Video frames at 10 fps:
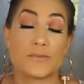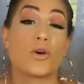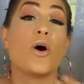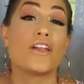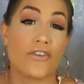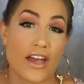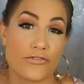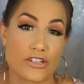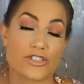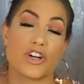qualified
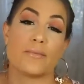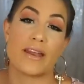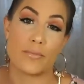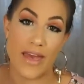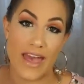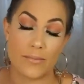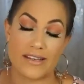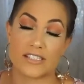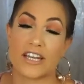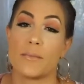for a certain amount of pay
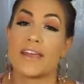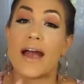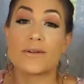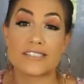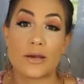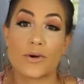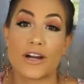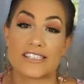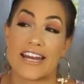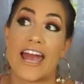based on how many hours they
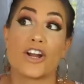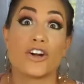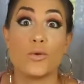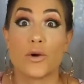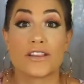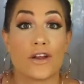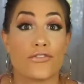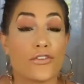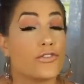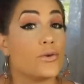worked. And I had already worked there
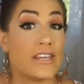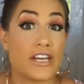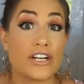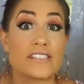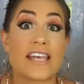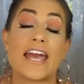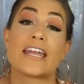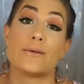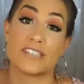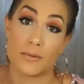for a few years, and
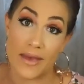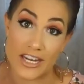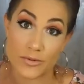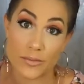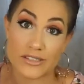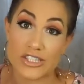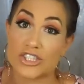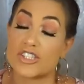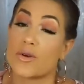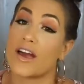I was in a management
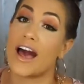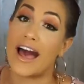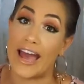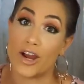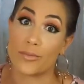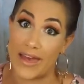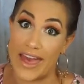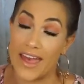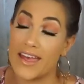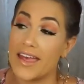position, so I got higher
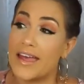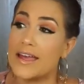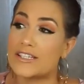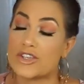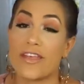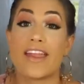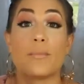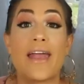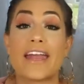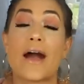pay. So they
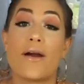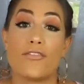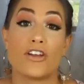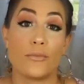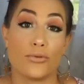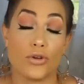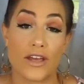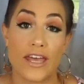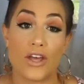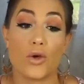like paid out every
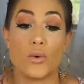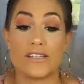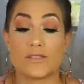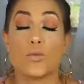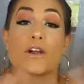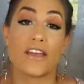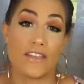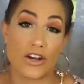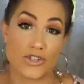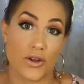employee who was working
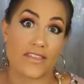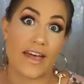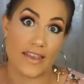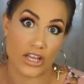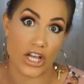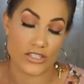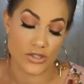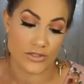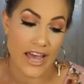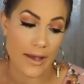there during that like
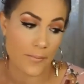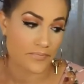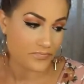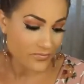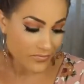lawsuit time.